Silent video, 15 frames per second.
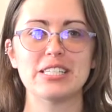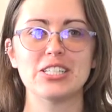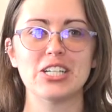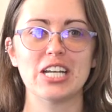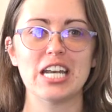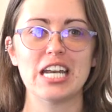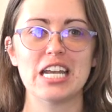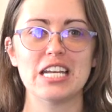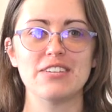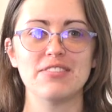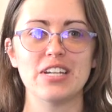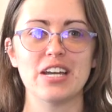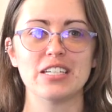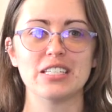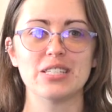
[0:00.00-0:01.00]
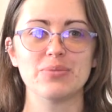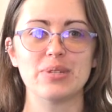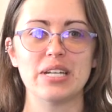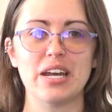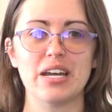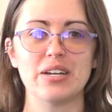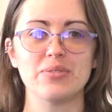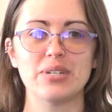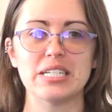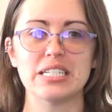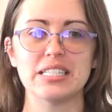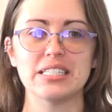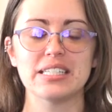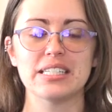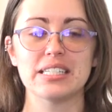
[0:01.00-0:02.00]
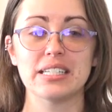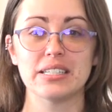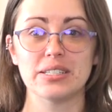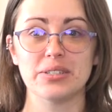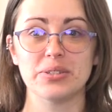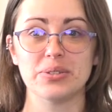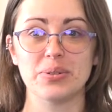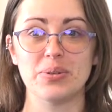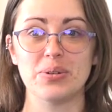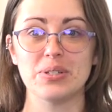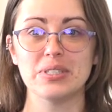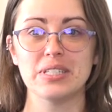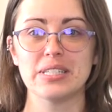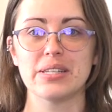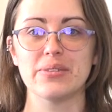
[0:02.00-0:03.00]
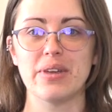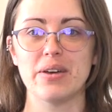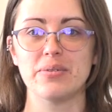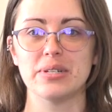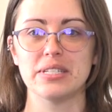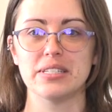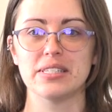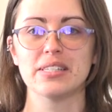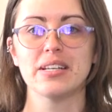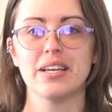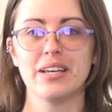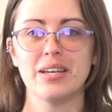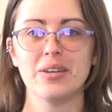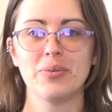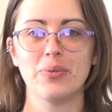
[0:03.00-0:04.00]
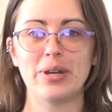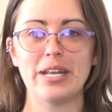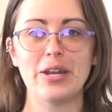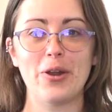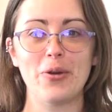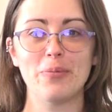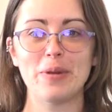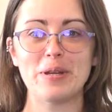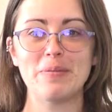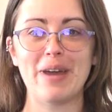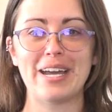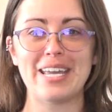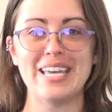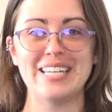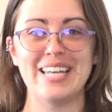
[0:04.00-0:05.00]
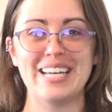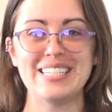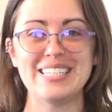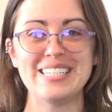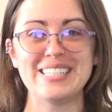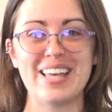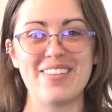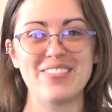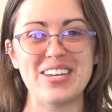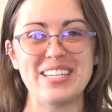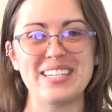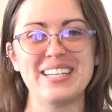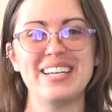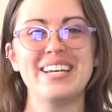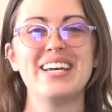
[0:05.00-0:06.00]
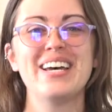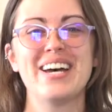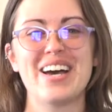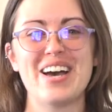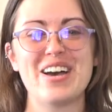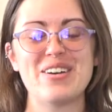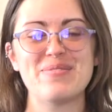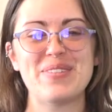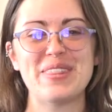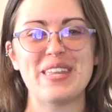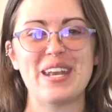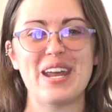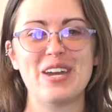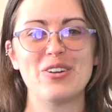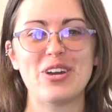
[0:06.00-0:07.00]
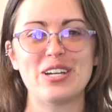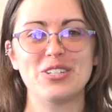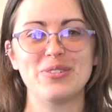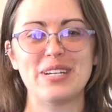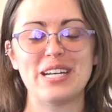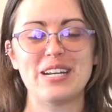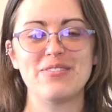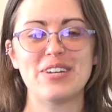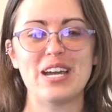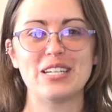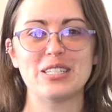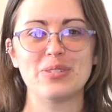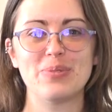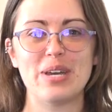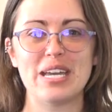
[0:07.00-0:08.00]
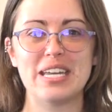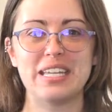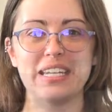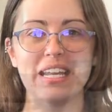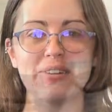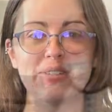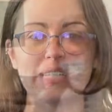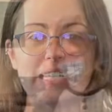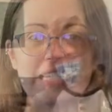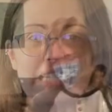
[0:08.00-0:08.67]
I started at AVS when I was six years old, so that was when it opened back in 97. Um, and then I graduated AVS when I was